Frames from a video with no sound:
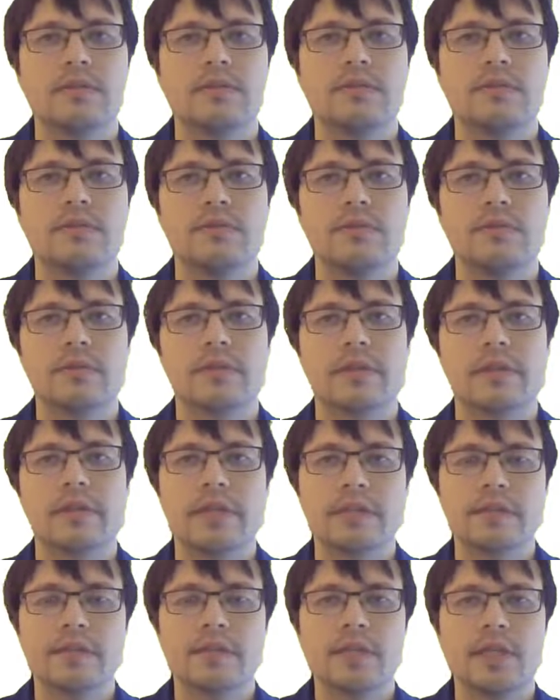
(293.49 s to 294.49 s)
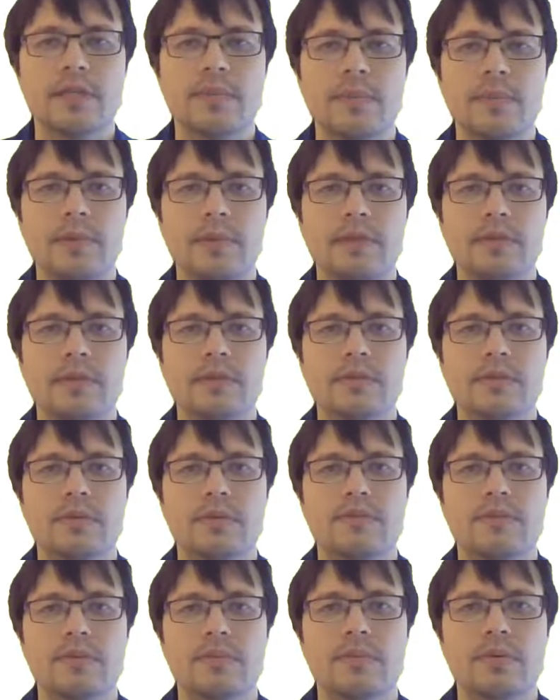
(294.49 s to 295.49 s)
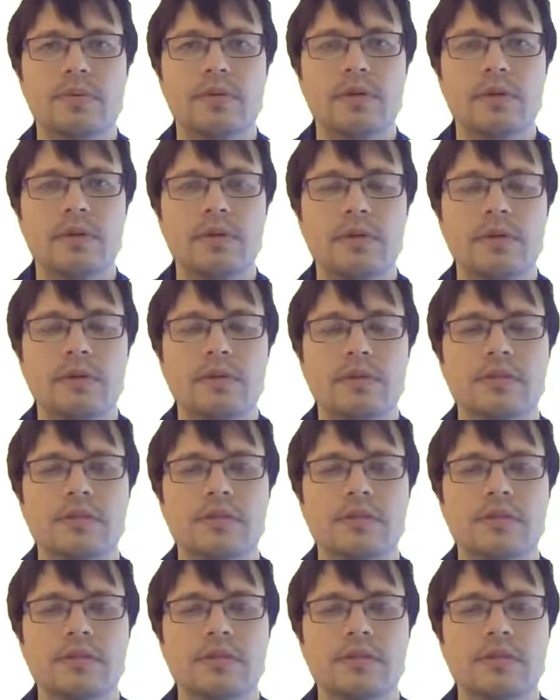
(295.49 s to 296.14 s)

to use the clustered capabilities of the broker.